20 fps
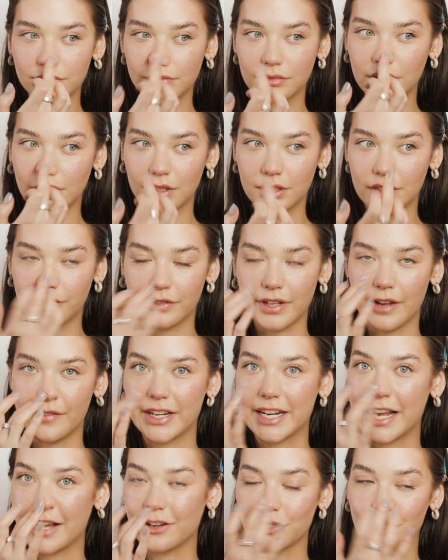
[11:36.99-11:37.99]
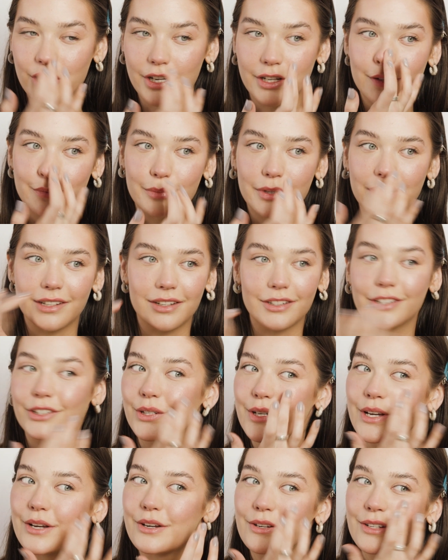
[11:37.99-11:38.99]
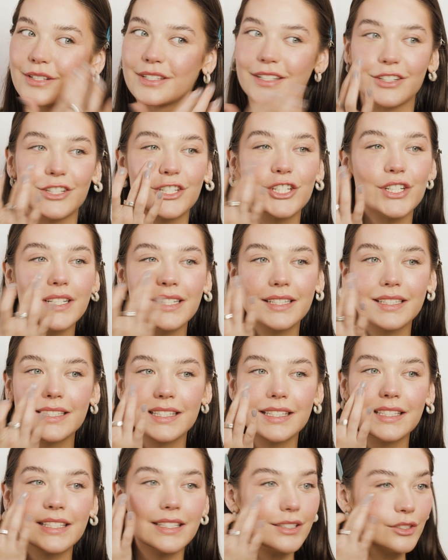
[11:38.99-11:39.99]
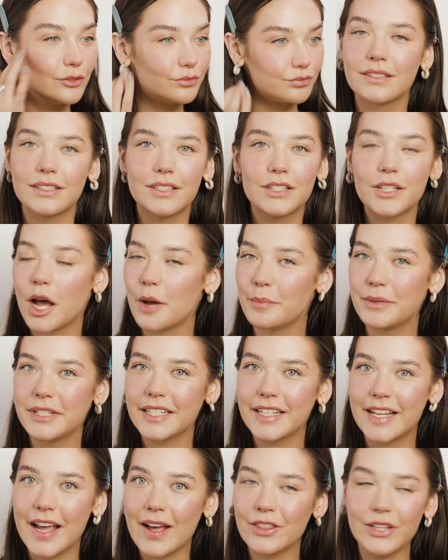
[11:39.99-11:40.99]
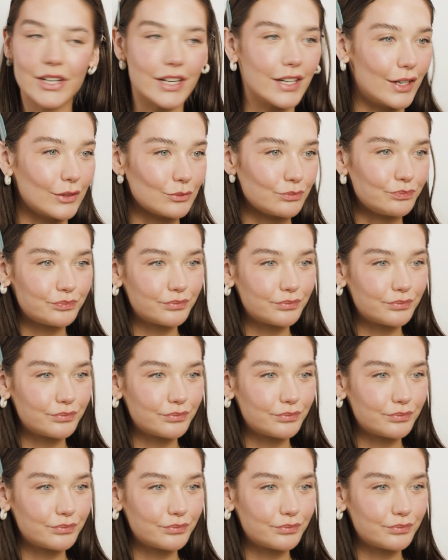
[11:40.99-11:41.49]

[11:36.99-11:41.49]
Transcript: If you have any extra, you can put it on your nose and your cheeks. It's coming together.